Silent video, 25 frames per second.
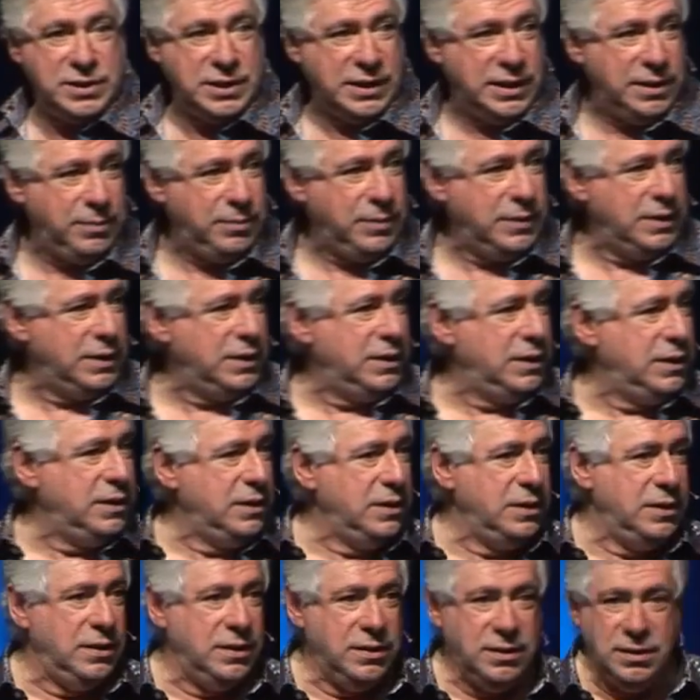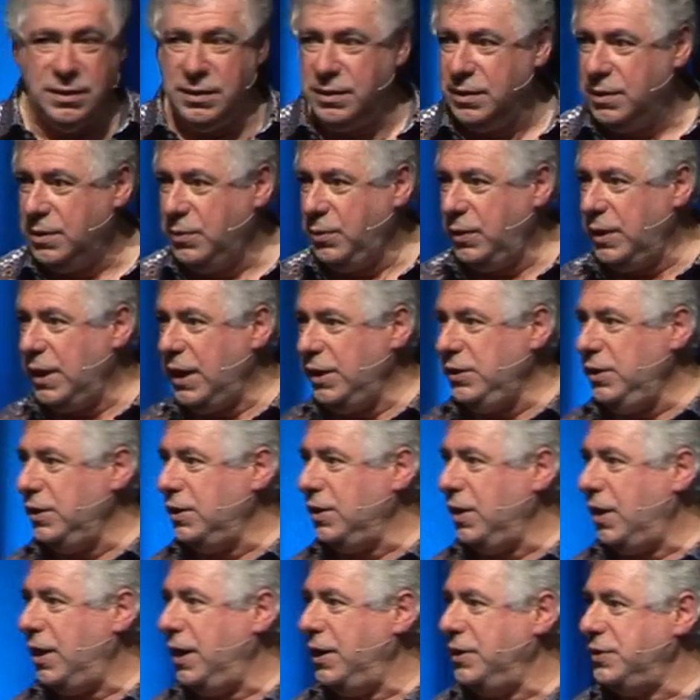team, where are you
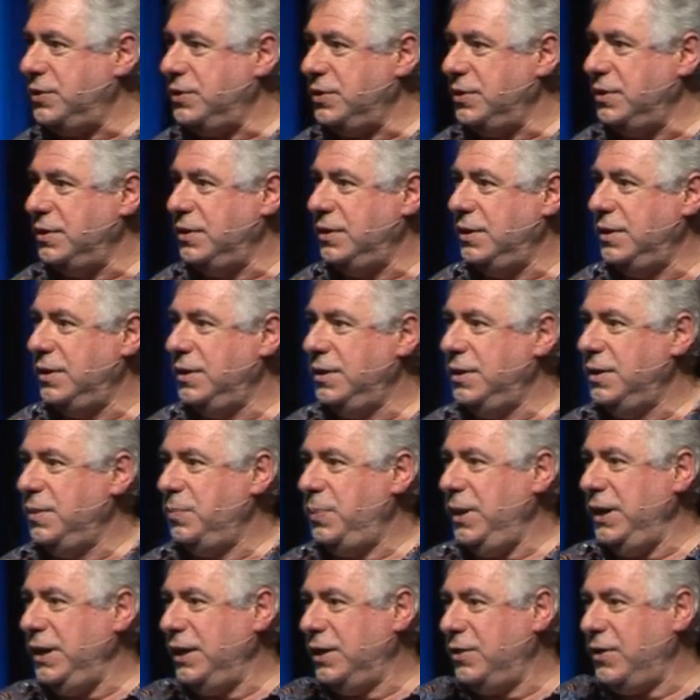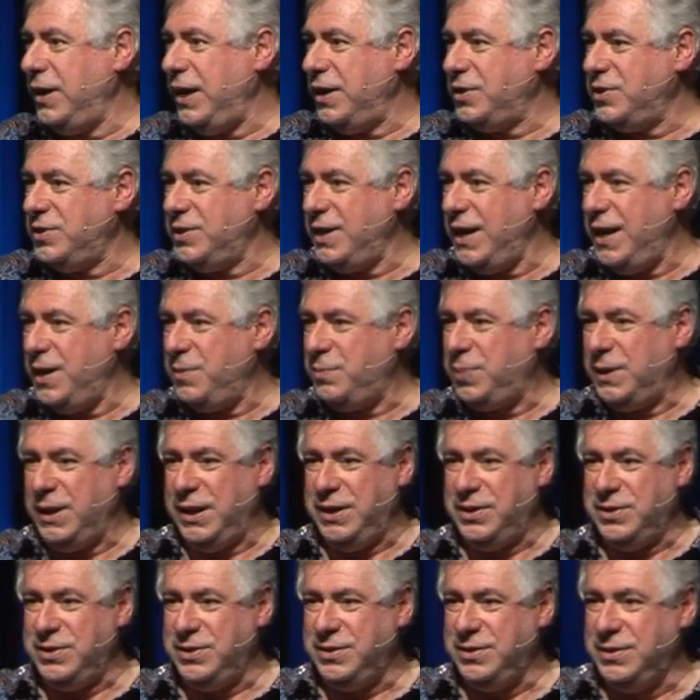guys? Peter Crouch, stand
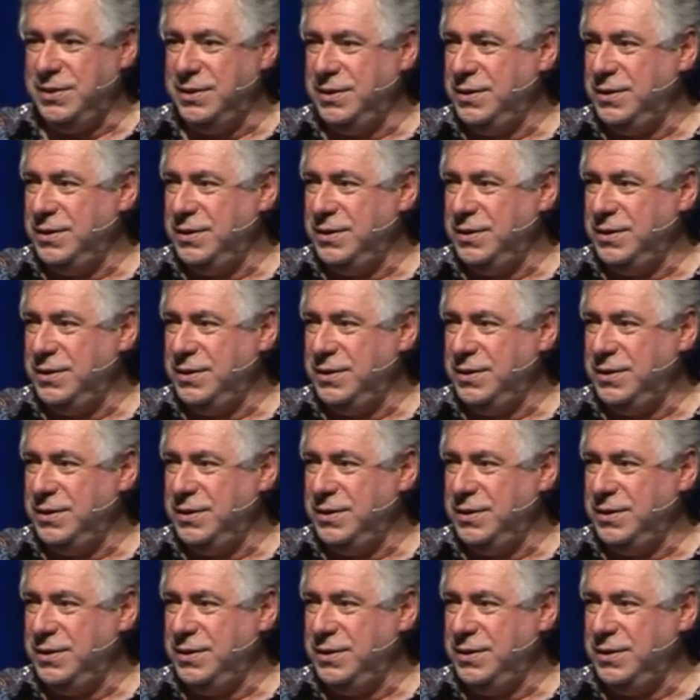please.